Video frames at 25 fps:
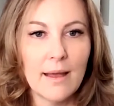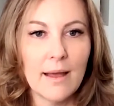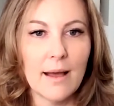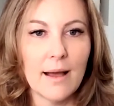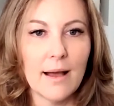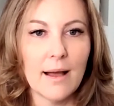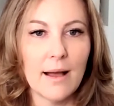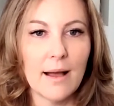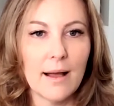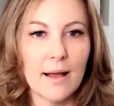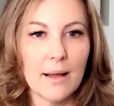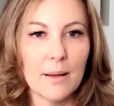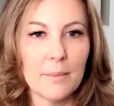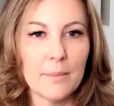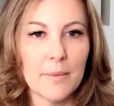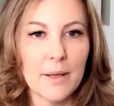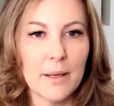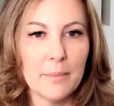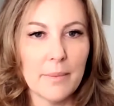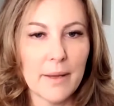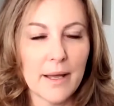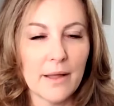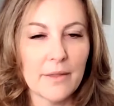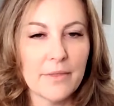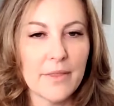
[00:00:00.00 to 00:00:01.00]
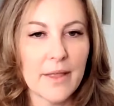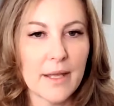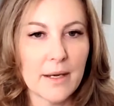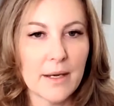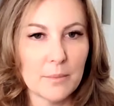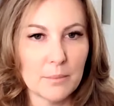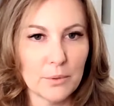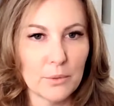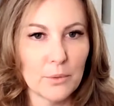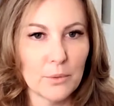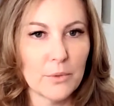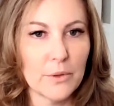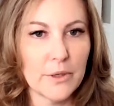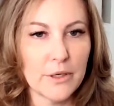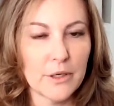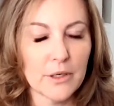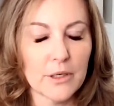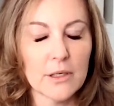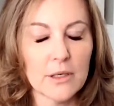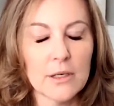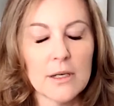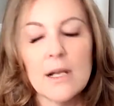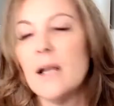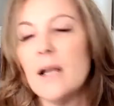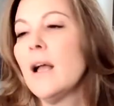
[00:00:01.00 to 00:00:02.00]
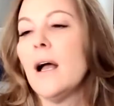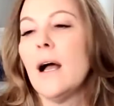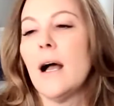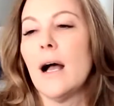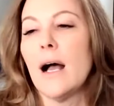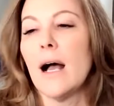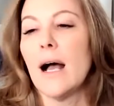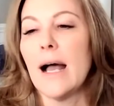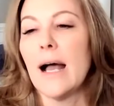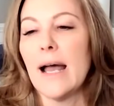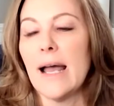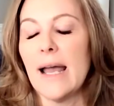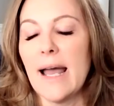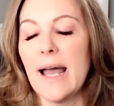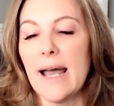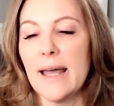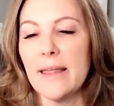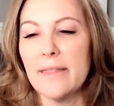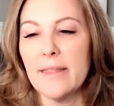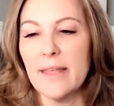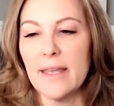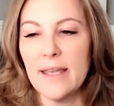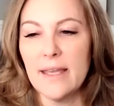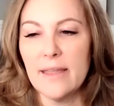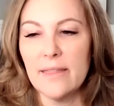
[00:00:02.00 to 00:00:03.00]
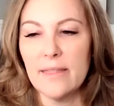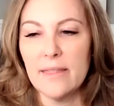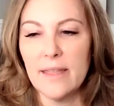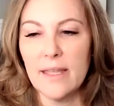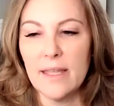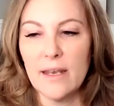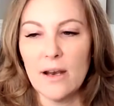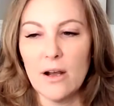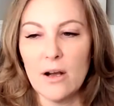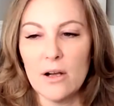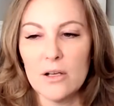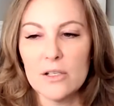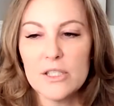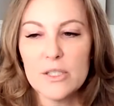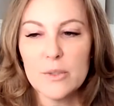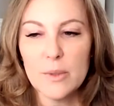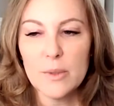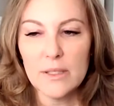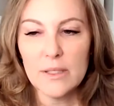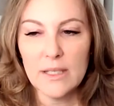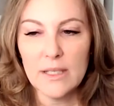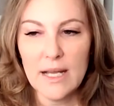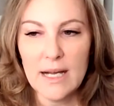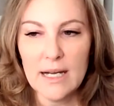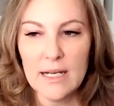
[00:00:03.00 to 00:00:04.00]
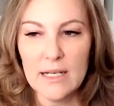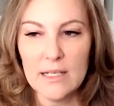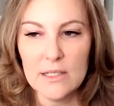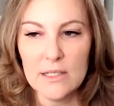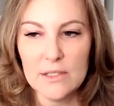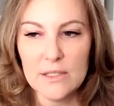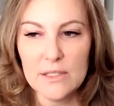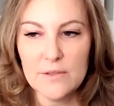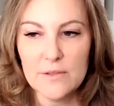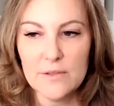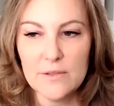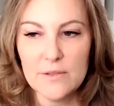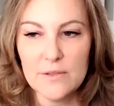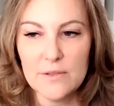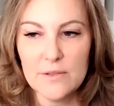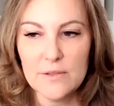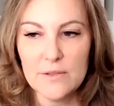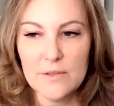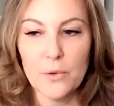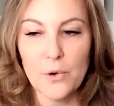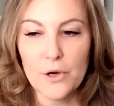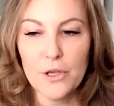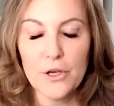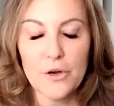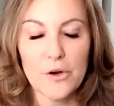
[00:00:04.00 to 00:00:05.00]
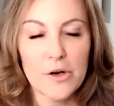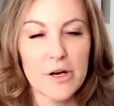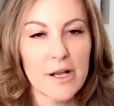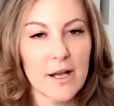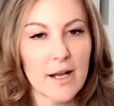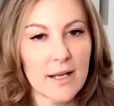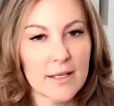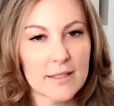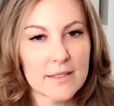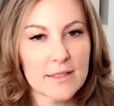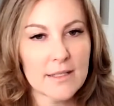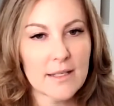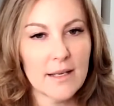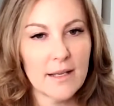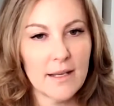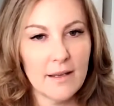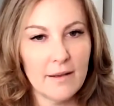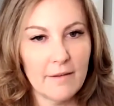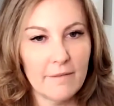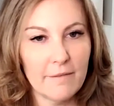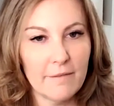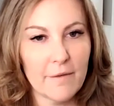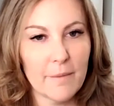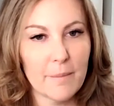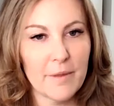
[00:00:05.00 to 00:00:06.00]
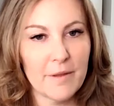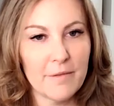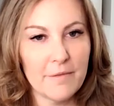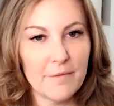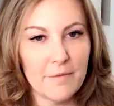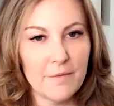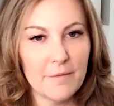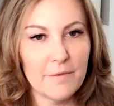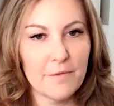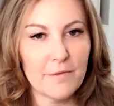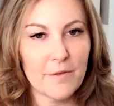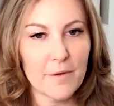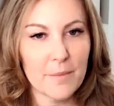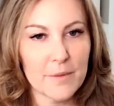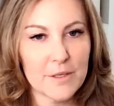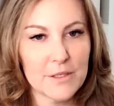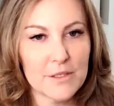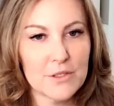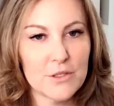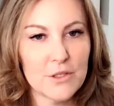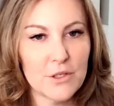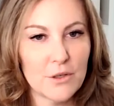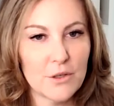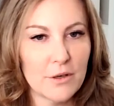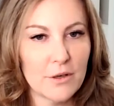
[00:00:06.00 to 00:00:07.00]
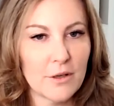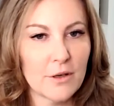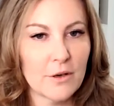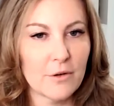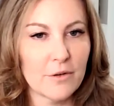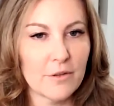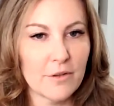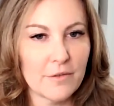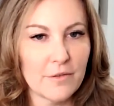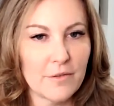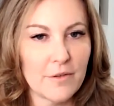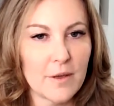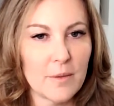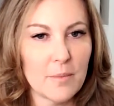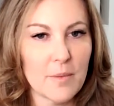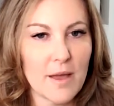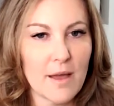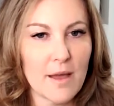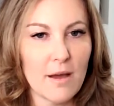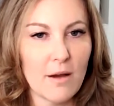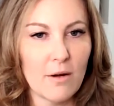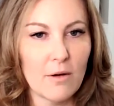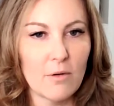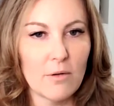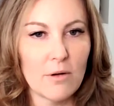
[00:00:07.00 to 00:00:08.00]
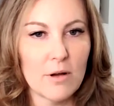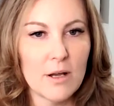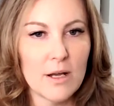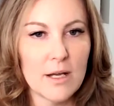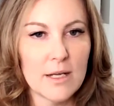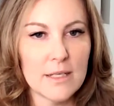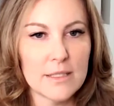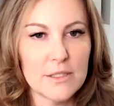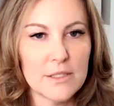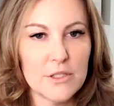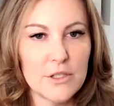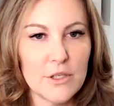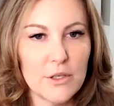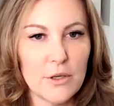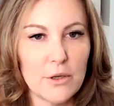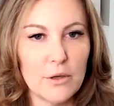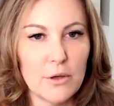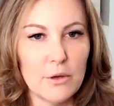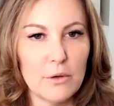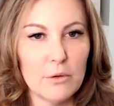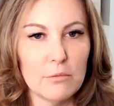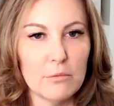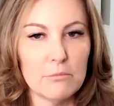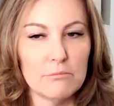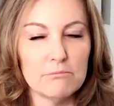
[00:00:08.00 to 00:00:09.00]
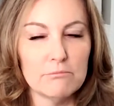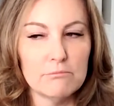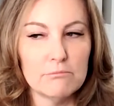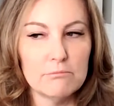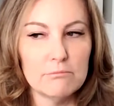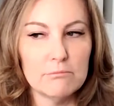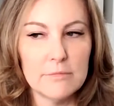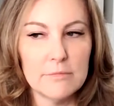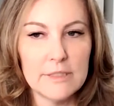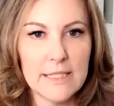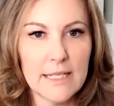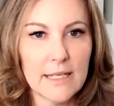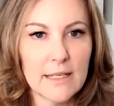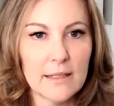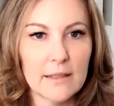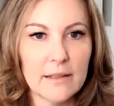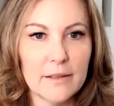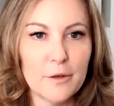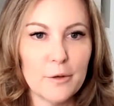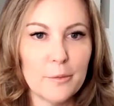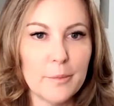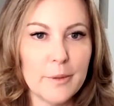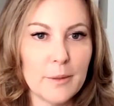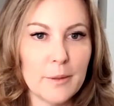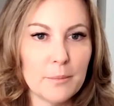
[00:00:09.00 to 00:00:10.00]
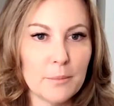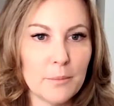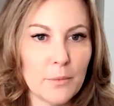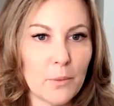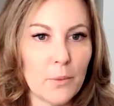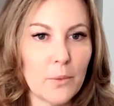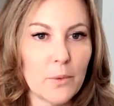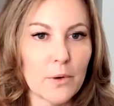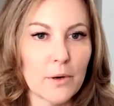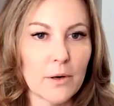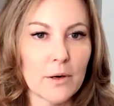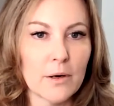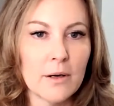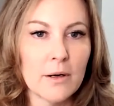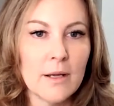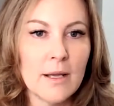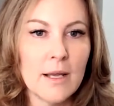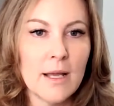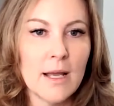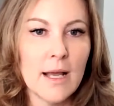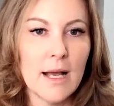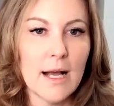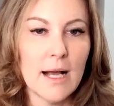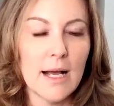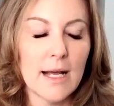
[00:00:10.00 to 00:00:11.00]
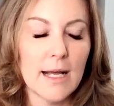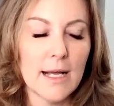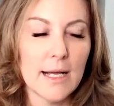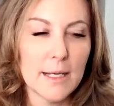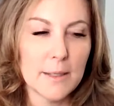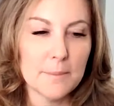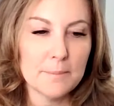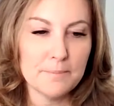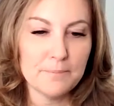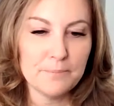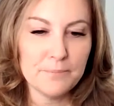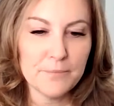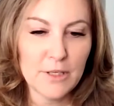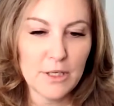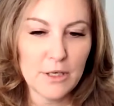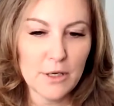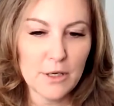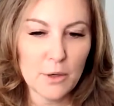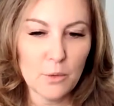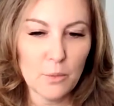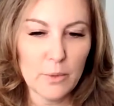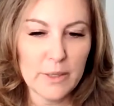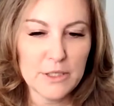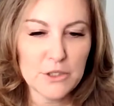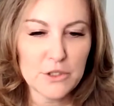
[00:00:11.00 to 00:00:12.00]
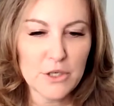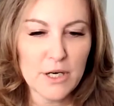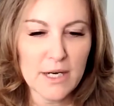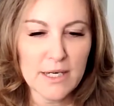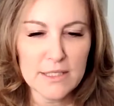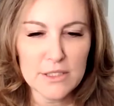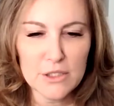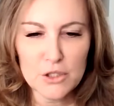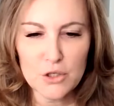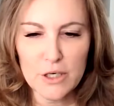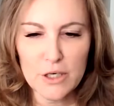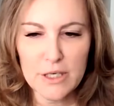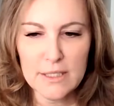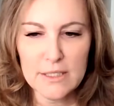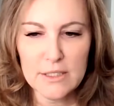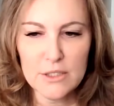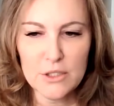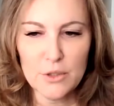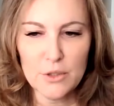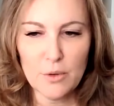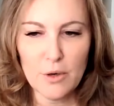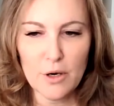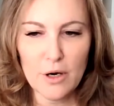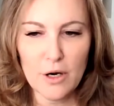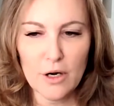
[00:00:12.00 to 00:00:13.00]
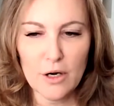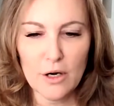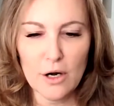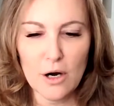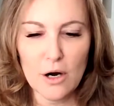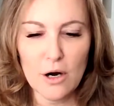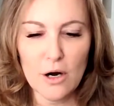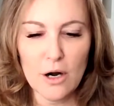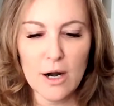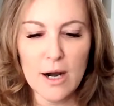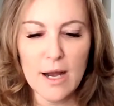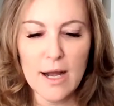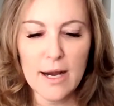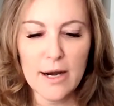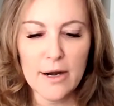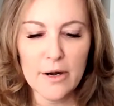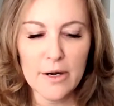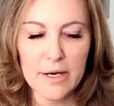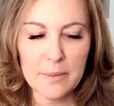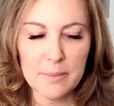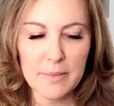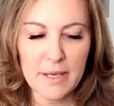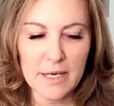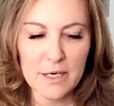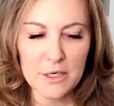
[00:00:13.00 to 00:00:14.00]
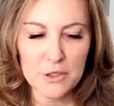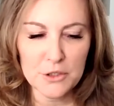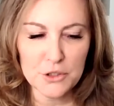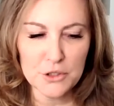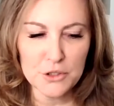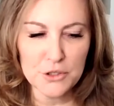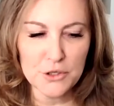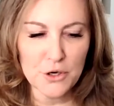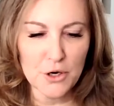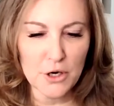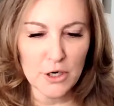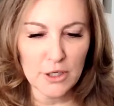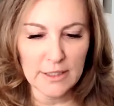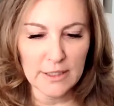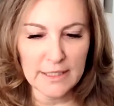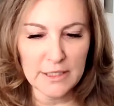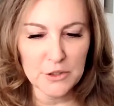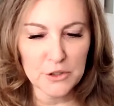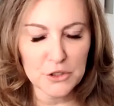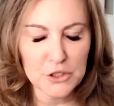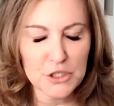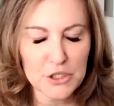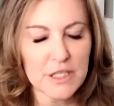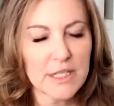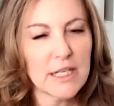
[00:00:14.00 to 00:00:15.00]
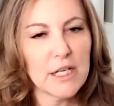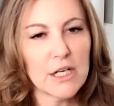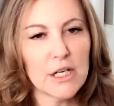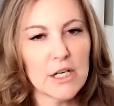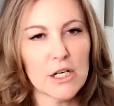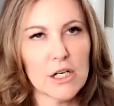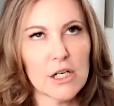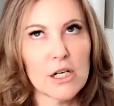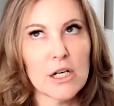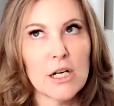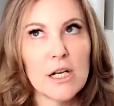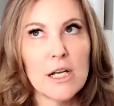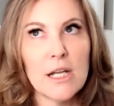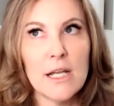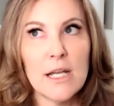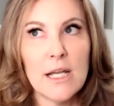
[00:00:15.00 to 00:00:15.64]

um, about that employer. I, I, think it then also allows for more curiosity from the from the student or the female to dig a little bit more. Um, you know, we try to stress to our, our hiring managers and our leaders here,